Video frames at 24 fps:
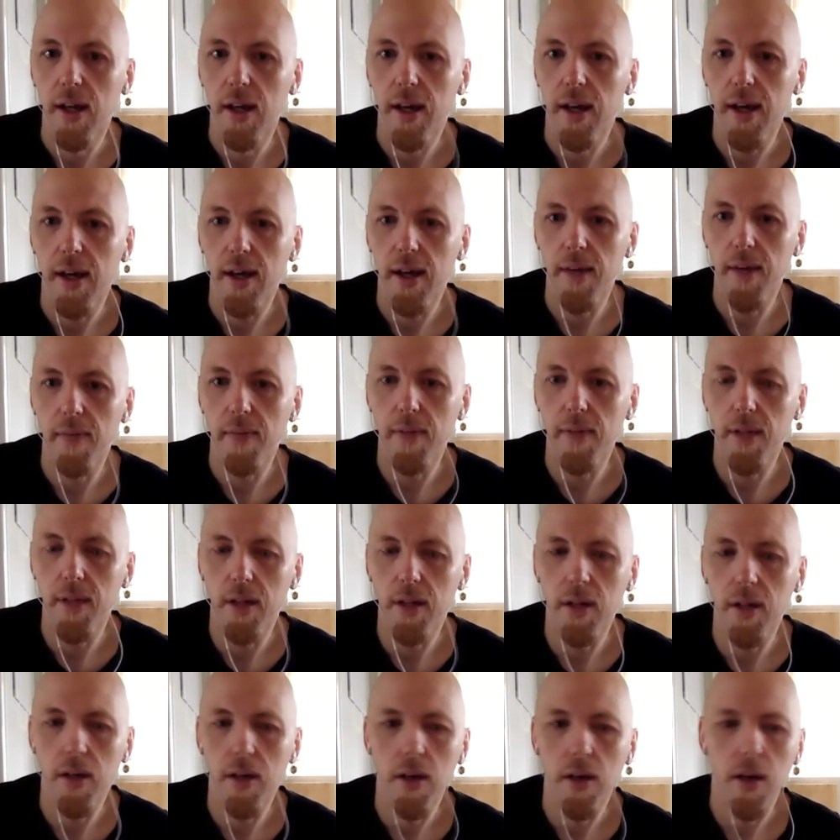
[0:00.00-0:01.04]
Um, you
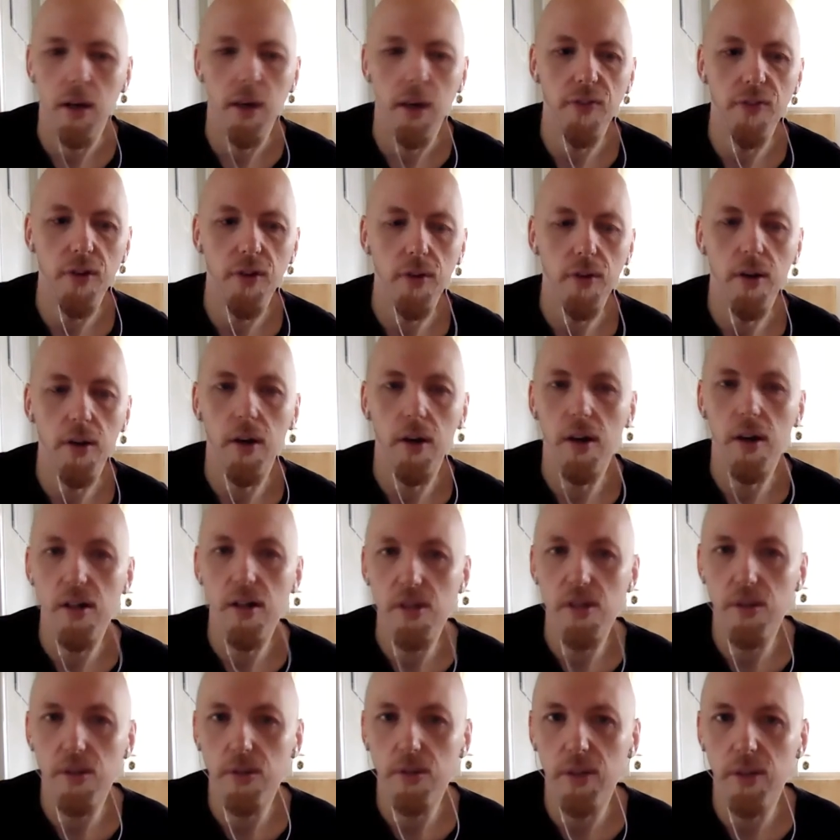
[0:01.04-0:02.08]
know, if you're a high
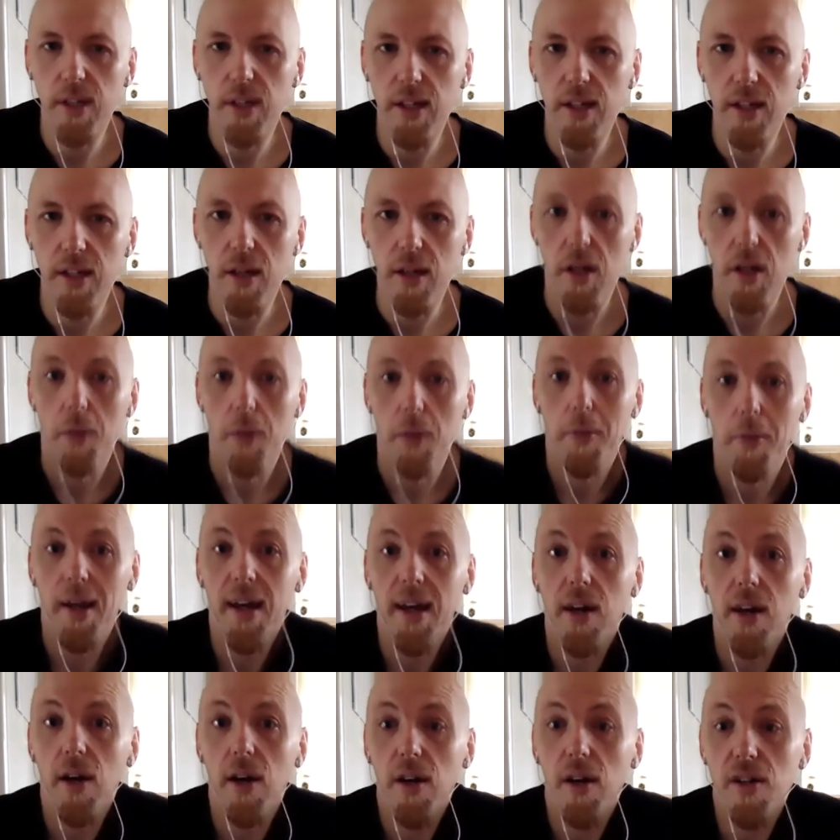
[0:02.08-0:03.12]
school kid, play
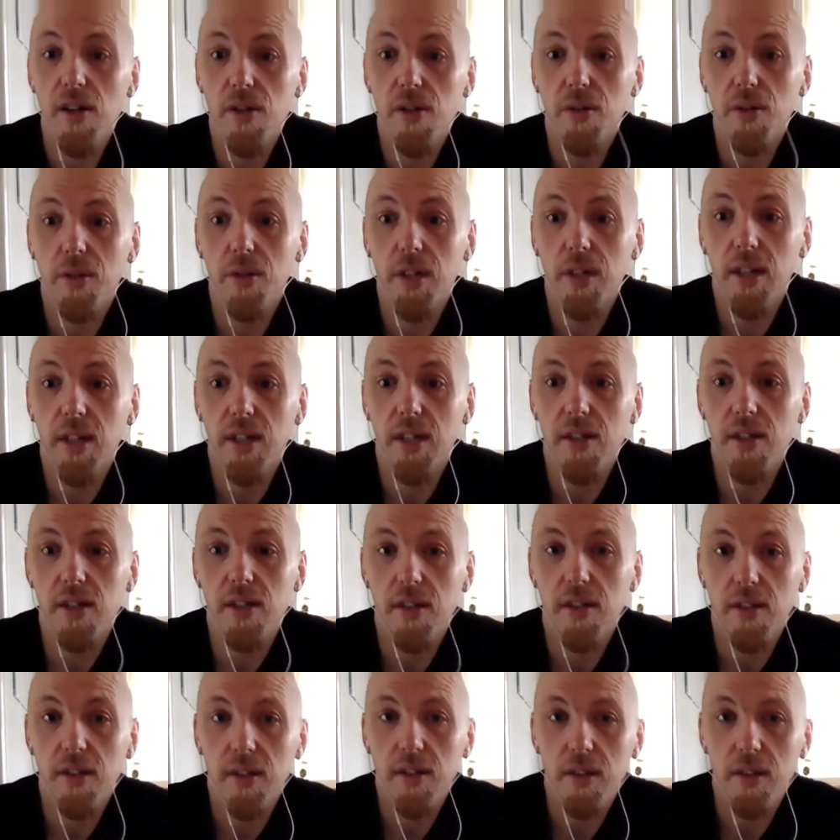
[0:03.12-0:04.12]
high school gigs.